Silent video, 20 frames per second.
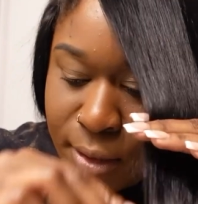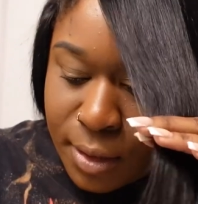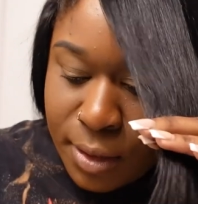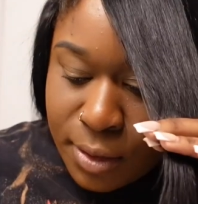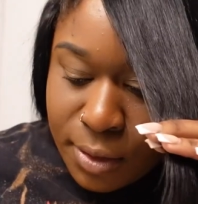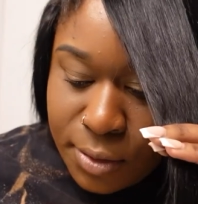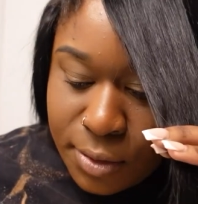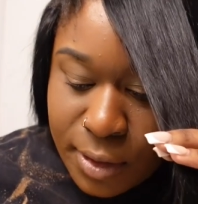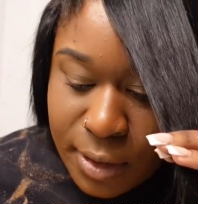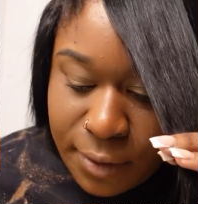
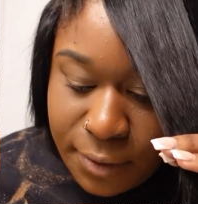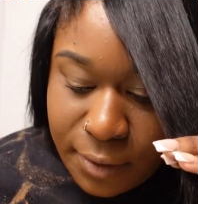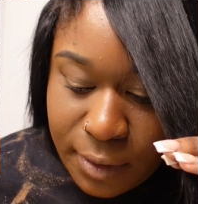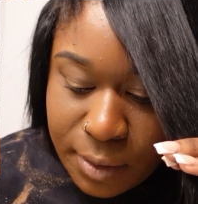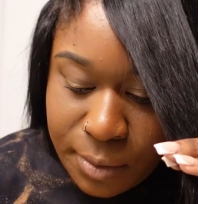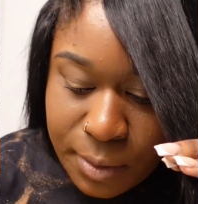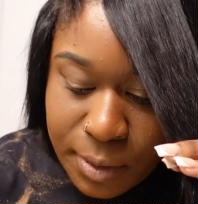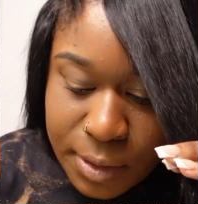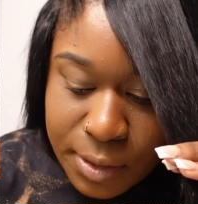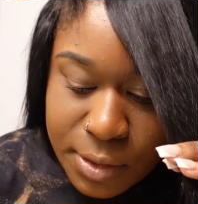You definitely
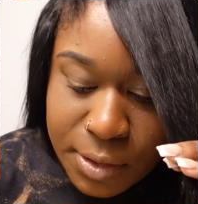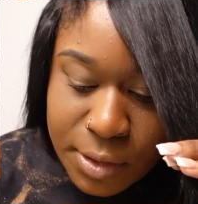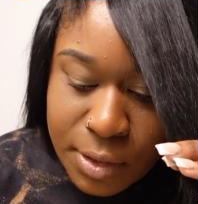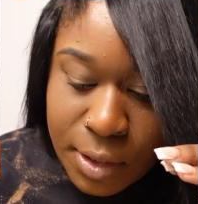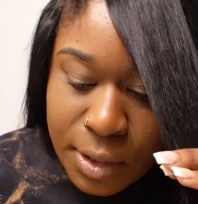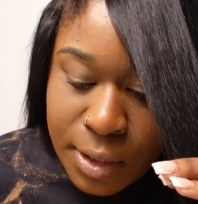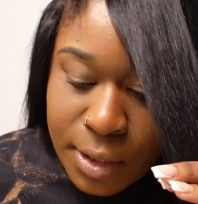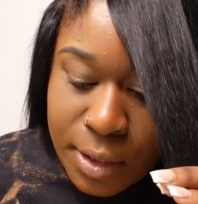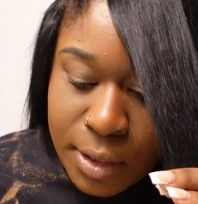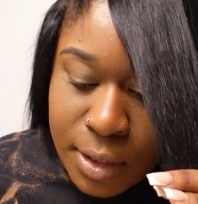want to
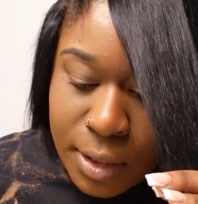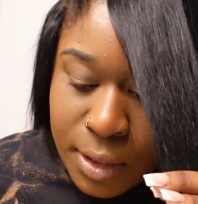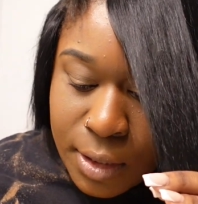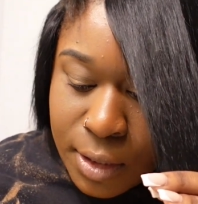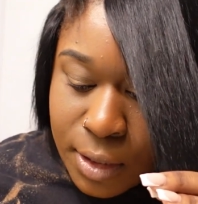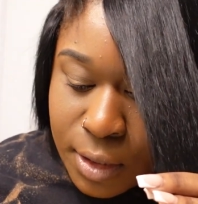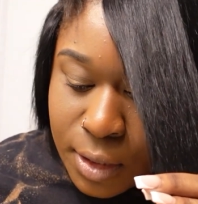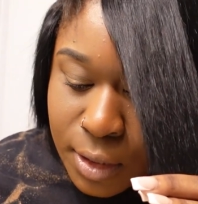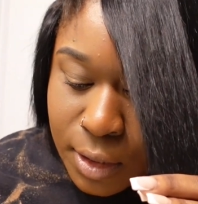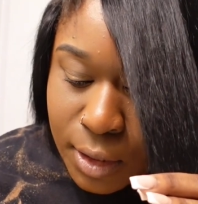start
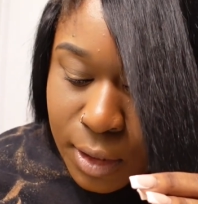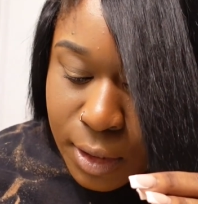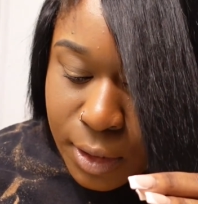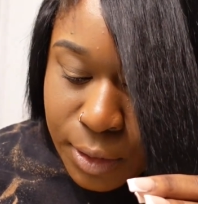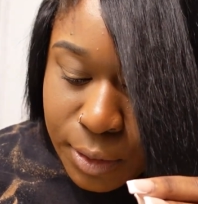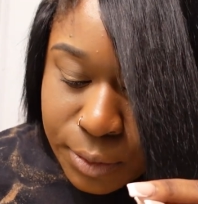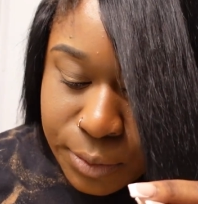low.